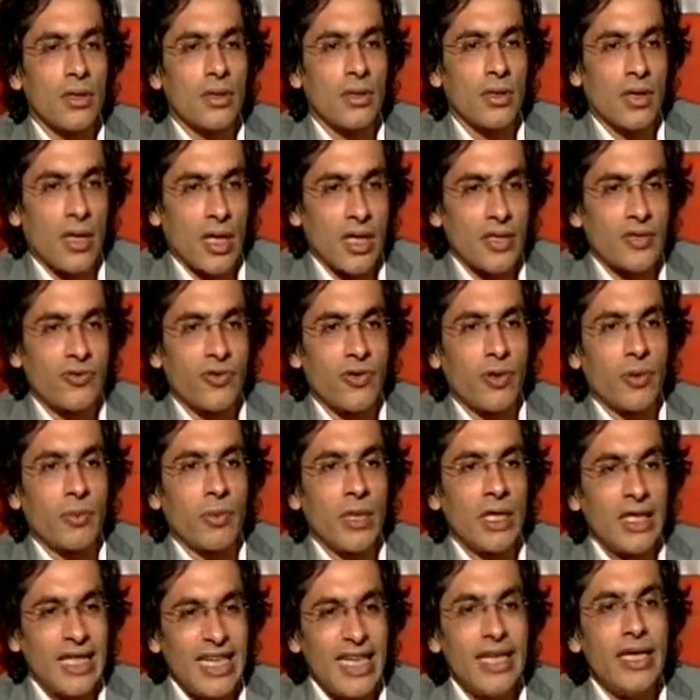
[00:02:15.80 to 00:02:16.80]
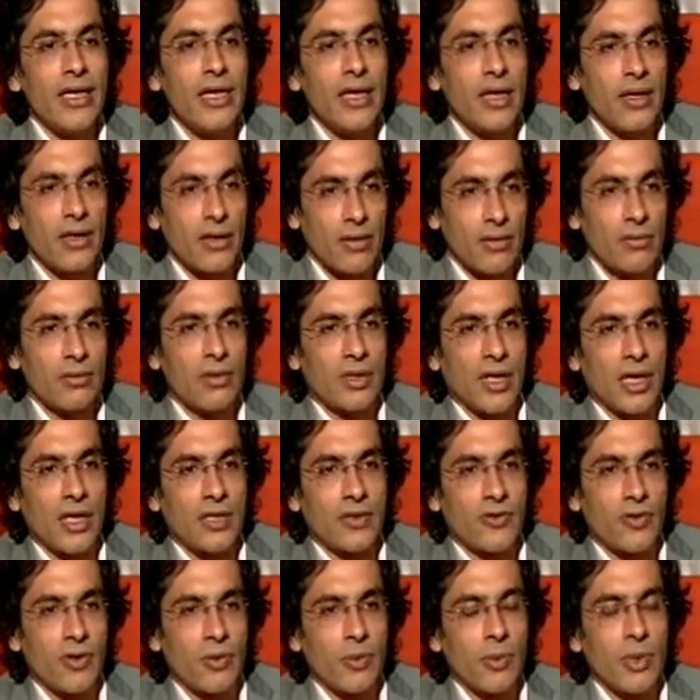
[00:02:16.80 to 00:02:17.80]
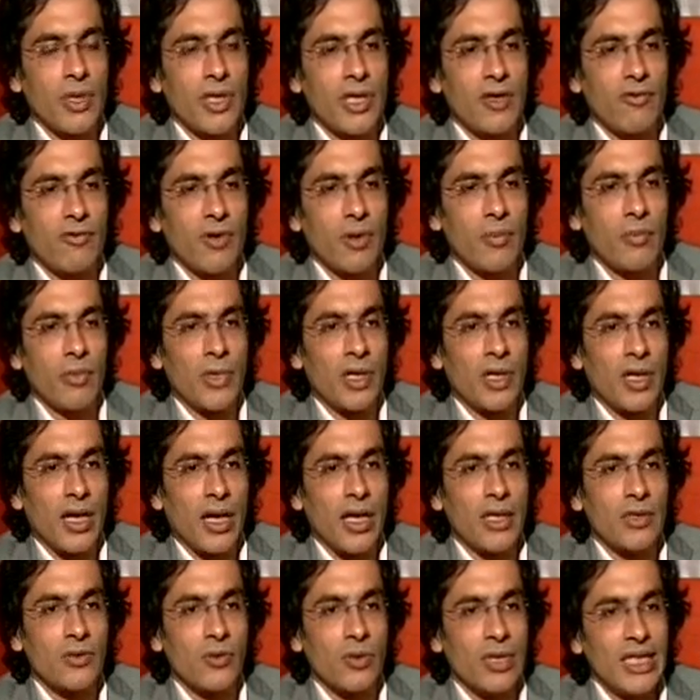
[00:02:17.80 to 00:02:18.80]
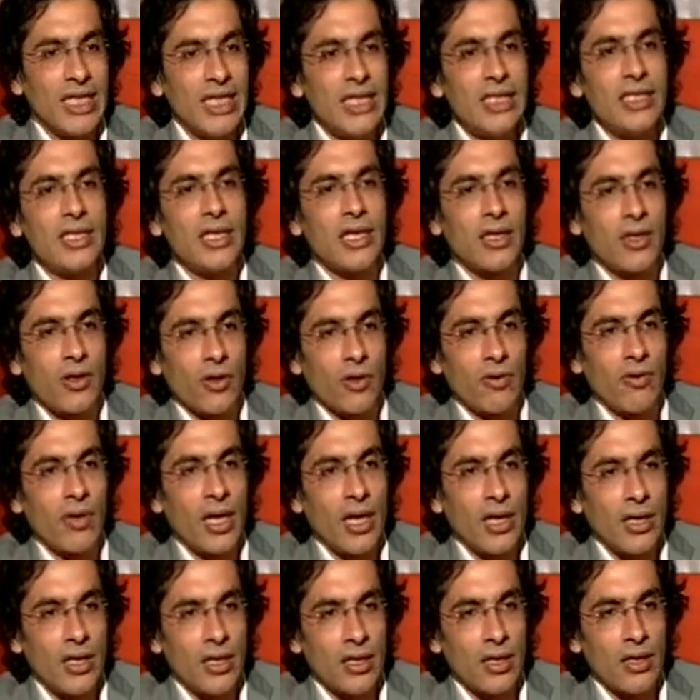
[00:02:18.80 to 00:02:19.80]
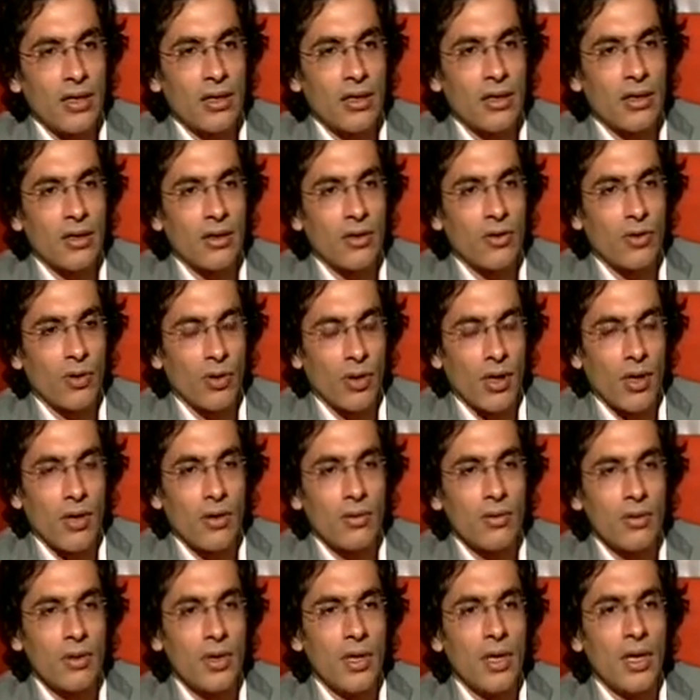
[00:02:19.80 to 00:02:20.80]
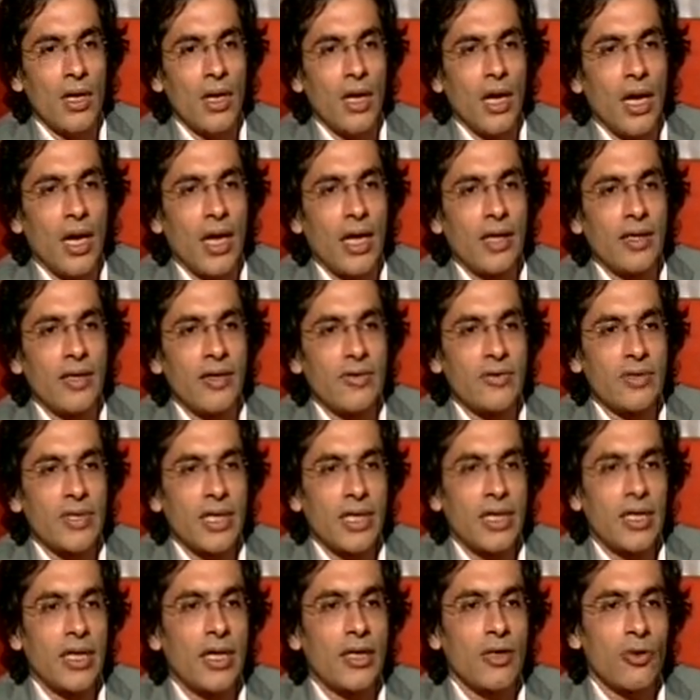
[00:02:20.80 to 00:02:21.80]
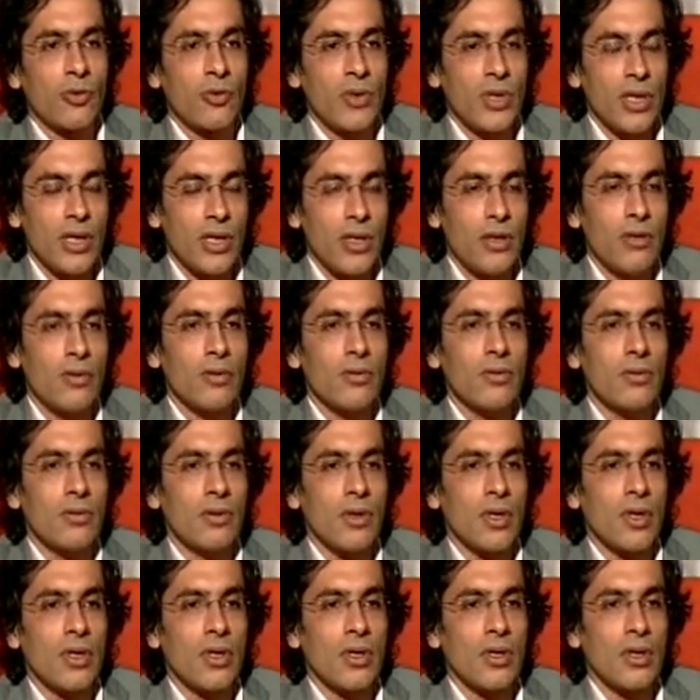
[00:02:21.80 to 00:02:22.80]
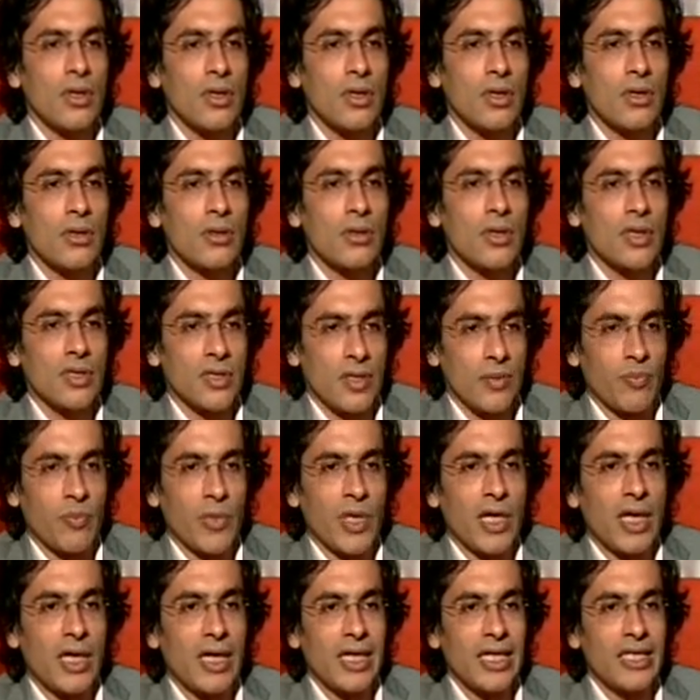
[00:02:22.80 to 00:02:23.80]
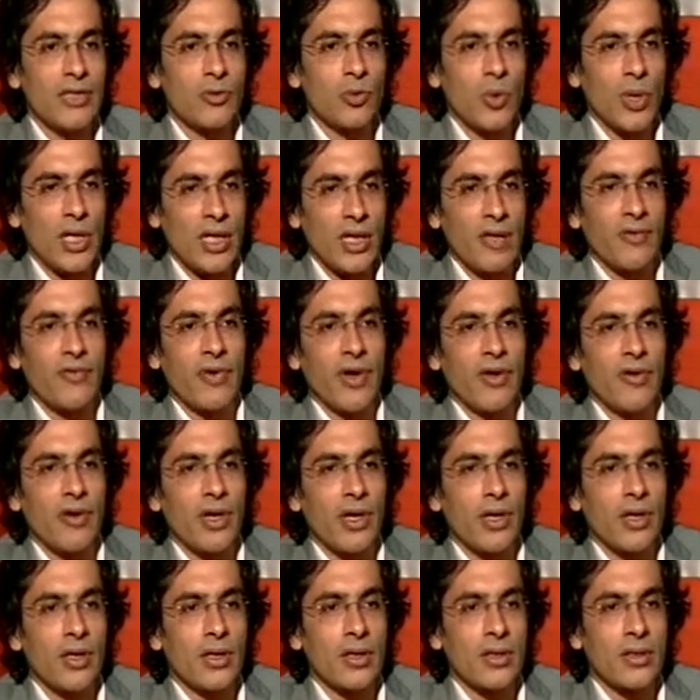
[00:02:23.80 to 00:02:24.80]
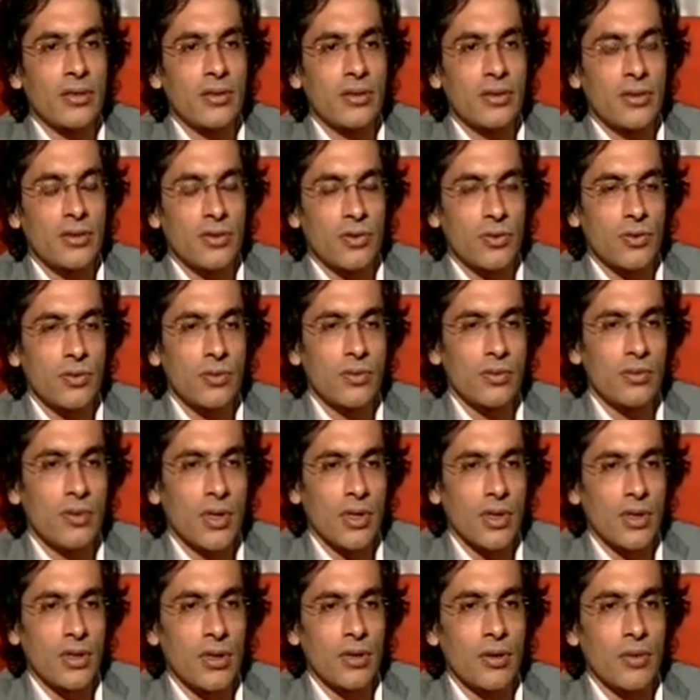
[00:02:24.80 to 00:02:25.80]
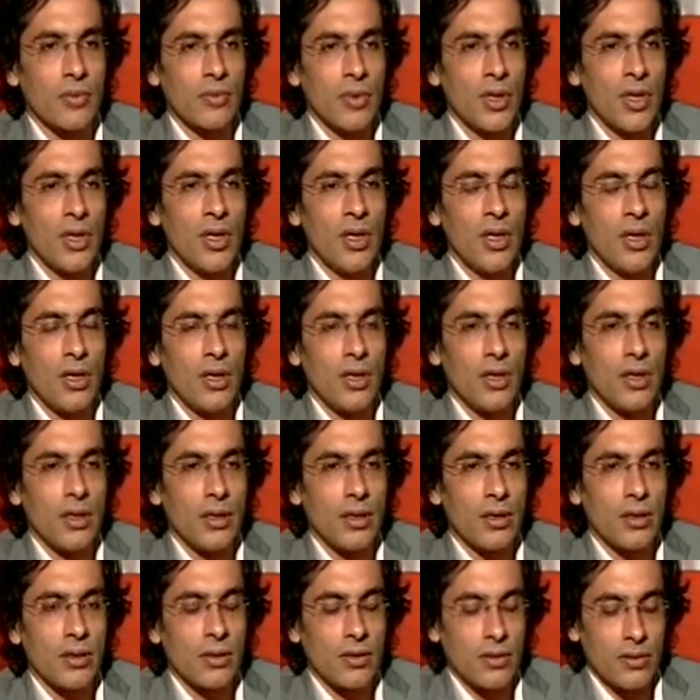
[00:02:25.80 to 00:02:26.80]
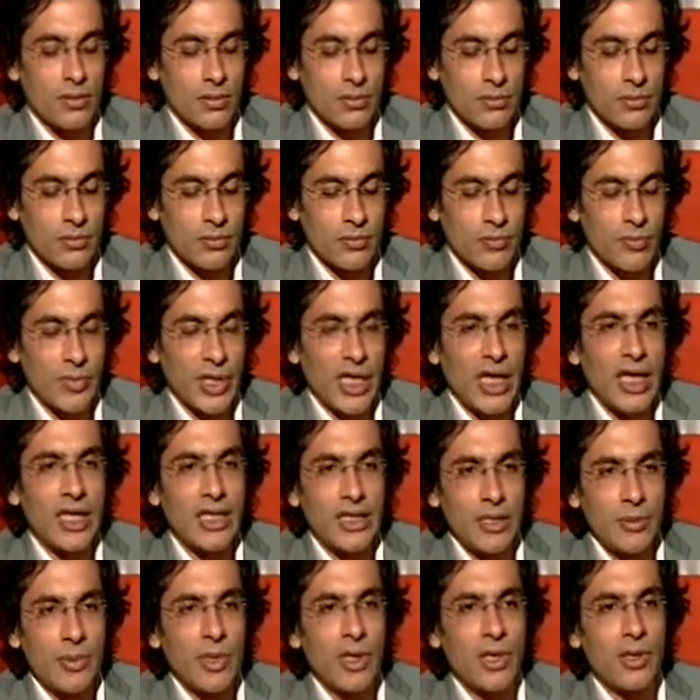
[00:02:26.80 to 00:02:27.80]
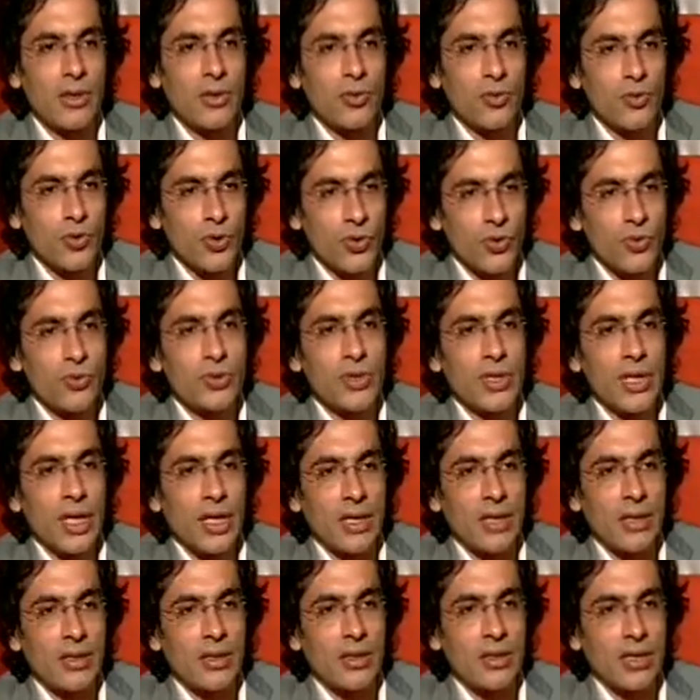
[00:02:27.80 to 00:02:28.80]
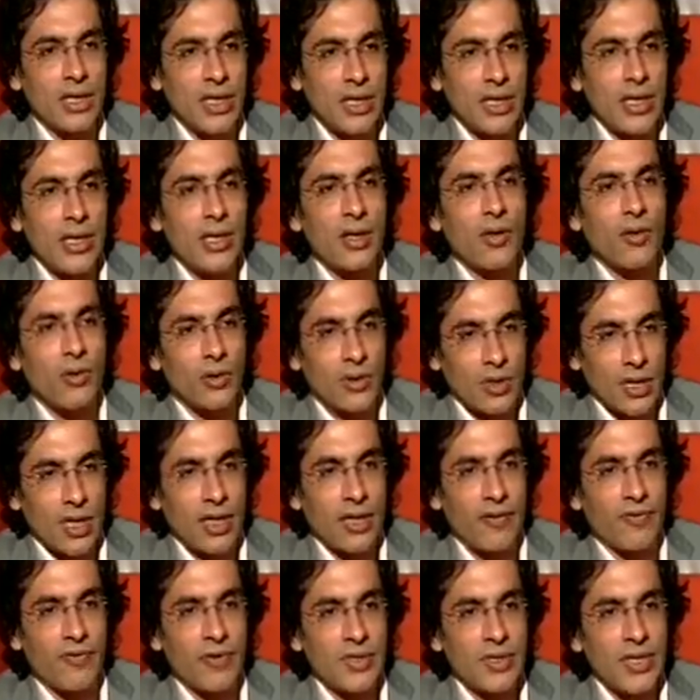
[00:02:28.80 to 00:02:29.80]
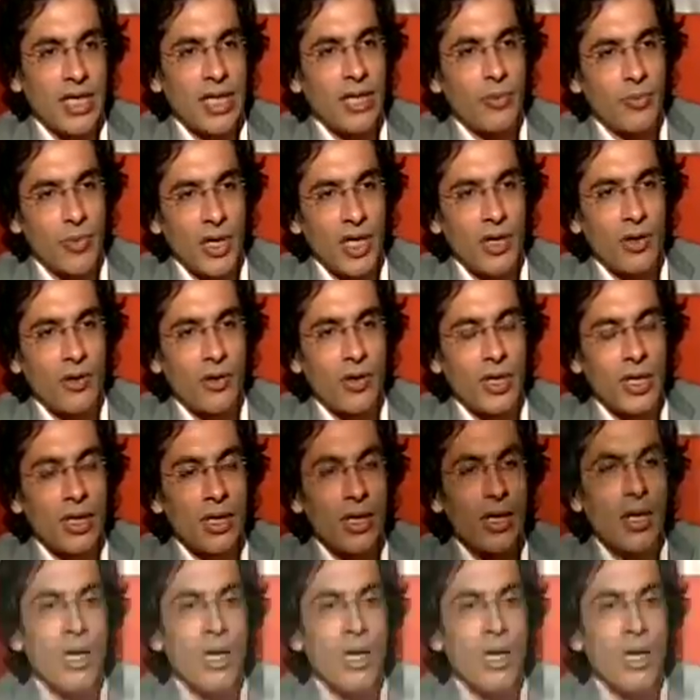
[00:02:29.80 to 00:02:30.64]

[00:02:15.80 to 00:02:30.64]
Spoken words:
transferable TDR, transferable development rights on each acre of land in Gurgaon, and they've said that you need to assemble at least 25 acres to be eligible to use that TDR or that FSI and build on it.